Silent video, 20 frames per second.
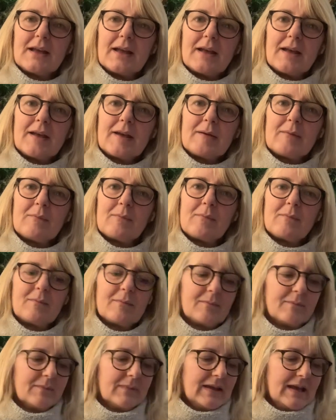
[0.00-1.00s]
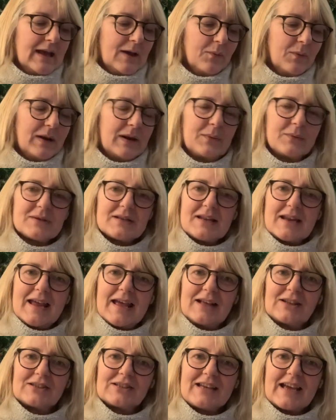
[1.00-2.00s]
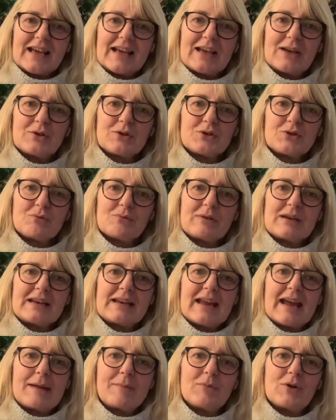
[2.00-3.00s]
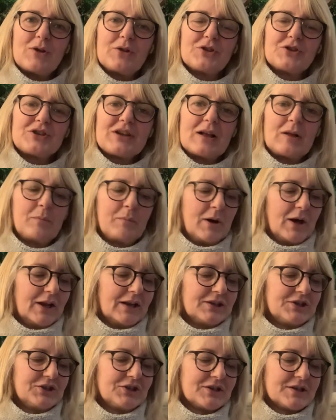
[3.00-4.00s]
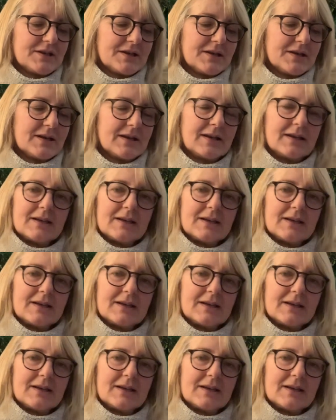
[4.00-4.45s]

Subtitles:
Yeah, when I was a nail tech, I used to rename all the gel polishes and